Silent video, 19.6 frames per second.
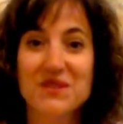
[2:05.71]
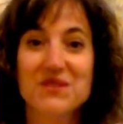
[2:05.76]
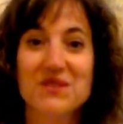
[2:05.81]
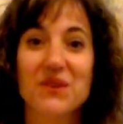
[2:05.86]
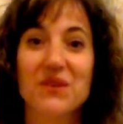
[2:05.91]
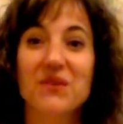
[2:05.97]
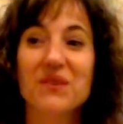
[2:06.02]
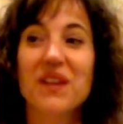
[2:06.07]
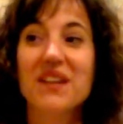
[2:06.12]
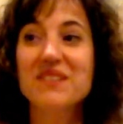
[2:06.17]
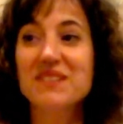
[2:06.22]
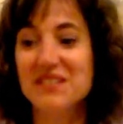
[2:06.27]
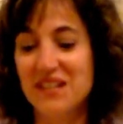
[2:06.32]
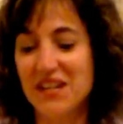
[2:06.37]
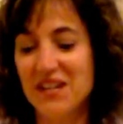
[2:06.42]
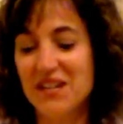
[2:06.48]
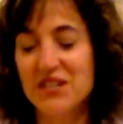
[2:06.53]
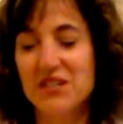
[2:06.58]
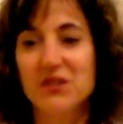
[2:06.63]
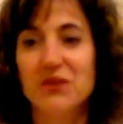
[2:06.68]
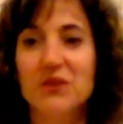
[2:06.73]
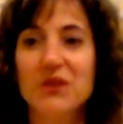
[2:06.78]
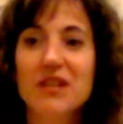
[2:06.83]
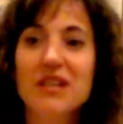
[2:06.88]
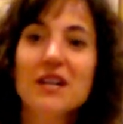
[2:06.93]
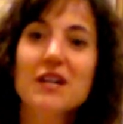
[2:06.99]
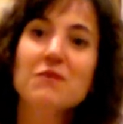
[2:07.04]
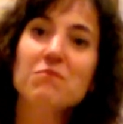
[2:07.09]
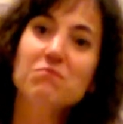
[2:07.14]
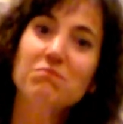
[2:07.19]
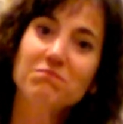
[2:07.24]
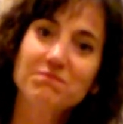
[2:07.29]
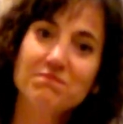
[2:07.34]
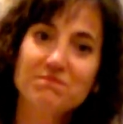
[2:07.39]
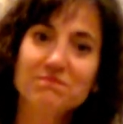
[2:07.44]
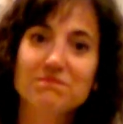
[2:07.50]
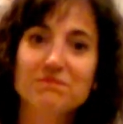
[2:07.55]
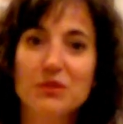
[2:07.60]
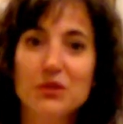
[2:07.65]
So let's say you
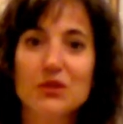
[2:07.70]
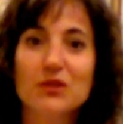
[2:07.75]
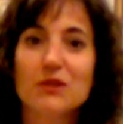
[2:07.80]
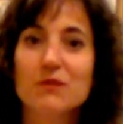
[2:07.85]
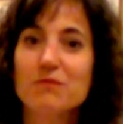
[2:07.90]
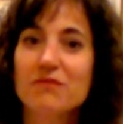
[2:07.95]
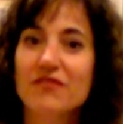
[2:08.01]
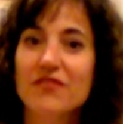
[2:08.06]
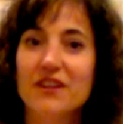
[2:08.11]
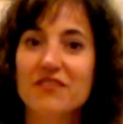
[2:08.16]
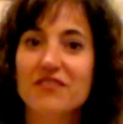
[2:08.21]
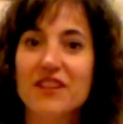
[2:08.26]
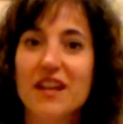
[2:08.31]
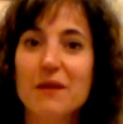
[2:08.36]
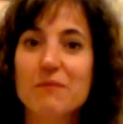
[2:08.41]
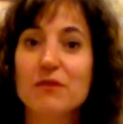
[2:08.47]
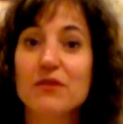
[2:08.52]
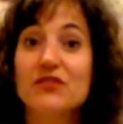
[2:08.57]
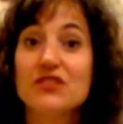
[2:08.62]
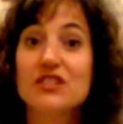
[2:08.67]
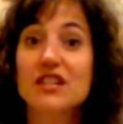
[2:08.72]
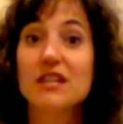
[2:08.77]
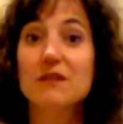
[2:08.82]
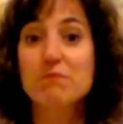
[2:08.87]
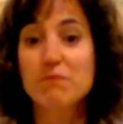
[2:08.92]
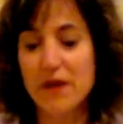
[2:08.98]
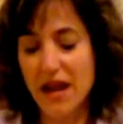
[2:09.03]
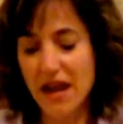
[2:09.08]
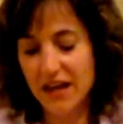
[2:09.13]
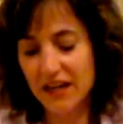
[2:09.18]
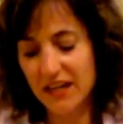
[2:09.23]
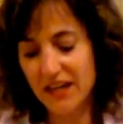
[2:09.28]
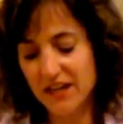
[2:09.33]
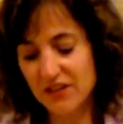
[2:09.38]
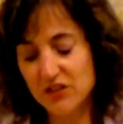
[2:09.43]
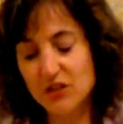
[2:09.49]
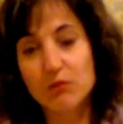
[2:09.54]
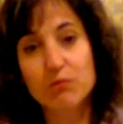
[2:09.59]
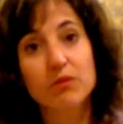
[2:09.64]
pulled a flap of skin back.
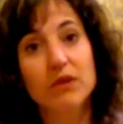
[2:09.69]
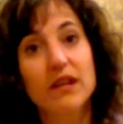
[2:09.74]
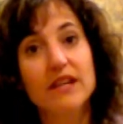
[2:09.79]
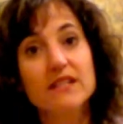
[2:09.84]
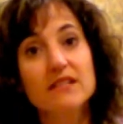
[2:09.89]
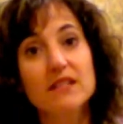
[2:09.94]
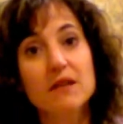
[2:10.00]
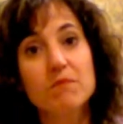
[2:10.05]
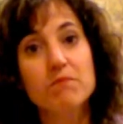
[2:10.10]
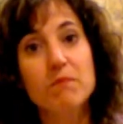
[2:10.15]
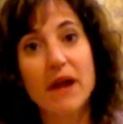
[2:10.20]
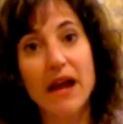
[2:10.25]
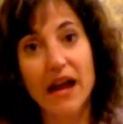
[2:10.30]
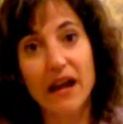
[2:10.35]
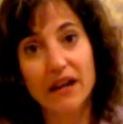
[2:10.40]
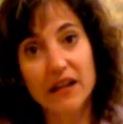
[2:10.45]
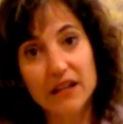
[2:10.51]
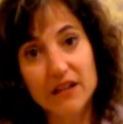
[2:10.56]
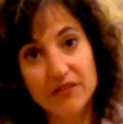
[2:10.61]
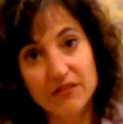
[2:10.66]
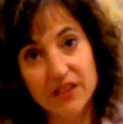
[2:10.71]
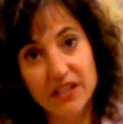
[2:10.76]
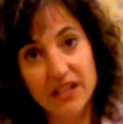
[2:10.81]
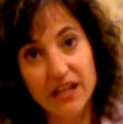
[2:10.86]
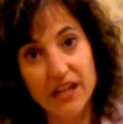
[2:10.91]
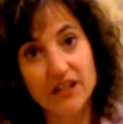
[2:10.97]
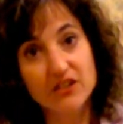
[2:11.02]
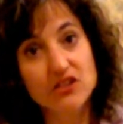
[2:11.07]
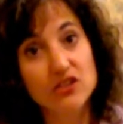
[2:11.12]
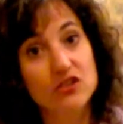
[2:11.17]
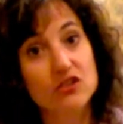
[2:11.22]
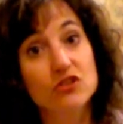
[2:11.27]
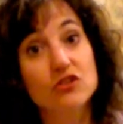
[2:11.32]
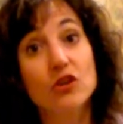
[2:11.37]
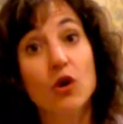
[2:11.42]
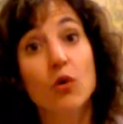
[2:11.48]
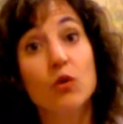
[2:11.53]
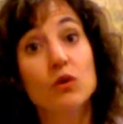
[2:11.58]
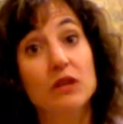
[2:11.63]
As you place it back, if the edges
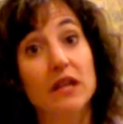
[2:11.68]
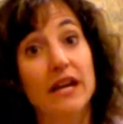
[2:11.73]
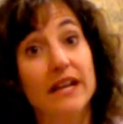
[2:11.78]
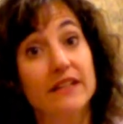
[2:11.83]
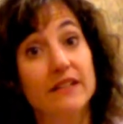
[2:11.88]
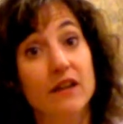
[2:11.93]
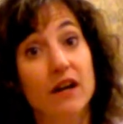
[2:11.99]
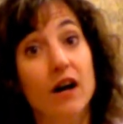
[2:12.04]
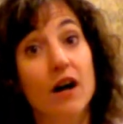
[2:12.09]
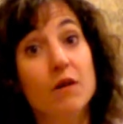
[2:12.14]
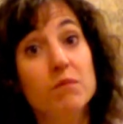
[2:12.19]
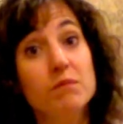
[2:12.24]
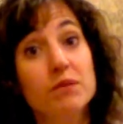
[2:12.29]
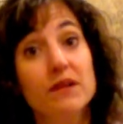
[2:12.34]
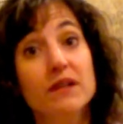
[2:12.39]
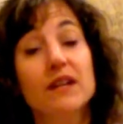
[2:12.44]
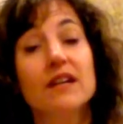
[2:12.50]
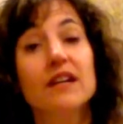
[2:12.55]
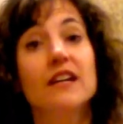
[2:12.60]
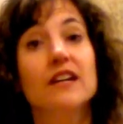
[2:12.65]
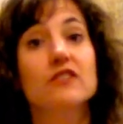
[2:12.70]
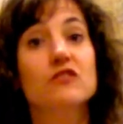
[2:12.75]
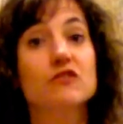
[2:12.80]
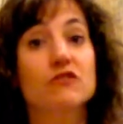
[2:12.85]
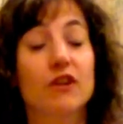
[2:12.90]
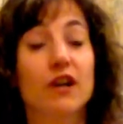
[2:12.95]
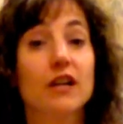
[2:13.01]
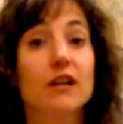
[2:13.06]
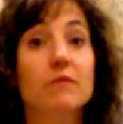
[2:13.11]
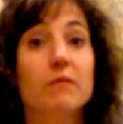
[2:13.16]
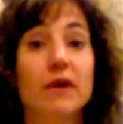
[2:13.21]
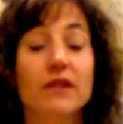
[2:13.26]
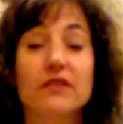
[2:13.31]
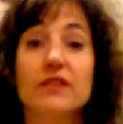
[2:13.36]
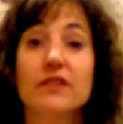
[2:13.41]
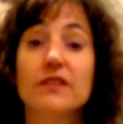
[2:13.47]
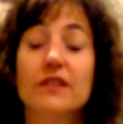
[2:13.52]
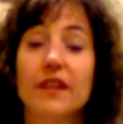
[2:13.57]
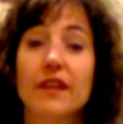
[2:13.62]
don't line up, it's
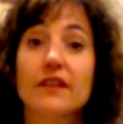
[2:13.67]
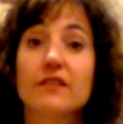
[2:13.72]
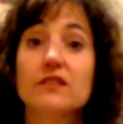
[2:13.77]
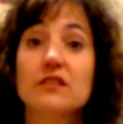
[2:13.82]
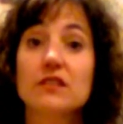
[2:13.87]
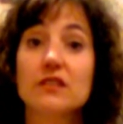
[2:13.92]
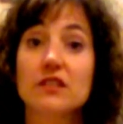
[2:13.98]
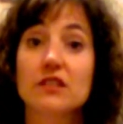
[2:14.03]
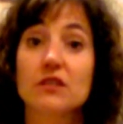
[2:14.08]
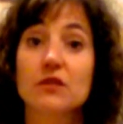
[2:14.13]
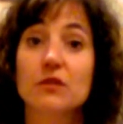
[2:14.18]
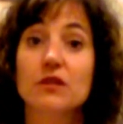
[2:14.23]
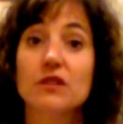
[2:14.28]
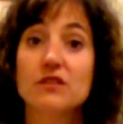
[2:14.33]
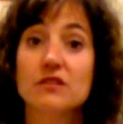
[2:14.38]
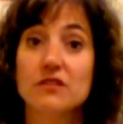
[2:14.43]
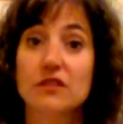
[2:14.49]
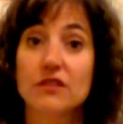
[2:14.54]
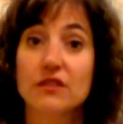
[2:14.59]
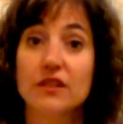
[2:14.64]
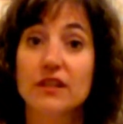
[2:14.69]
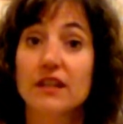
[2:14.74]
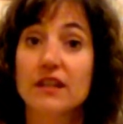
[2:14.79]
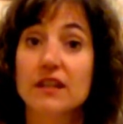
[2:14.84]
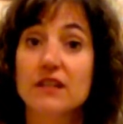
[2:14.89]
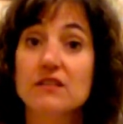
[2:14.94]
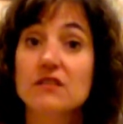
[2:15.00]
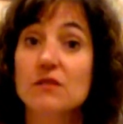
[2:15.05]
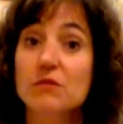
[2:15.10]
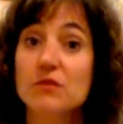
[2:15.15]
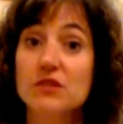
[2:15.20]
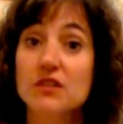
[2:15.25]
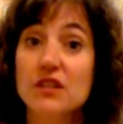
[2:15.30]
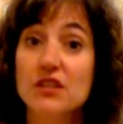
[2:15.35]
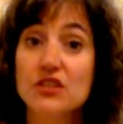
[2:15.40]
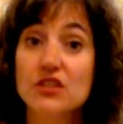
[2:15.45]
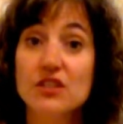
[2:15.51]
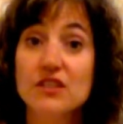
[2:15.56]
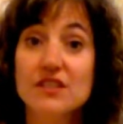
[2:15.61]
recommended that you consider getting some
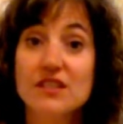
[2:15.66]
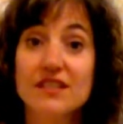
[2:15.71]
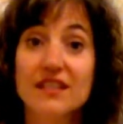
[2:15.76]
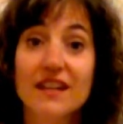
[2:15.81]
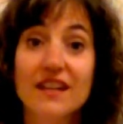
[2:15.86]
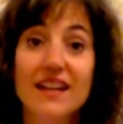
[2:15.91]
stitches.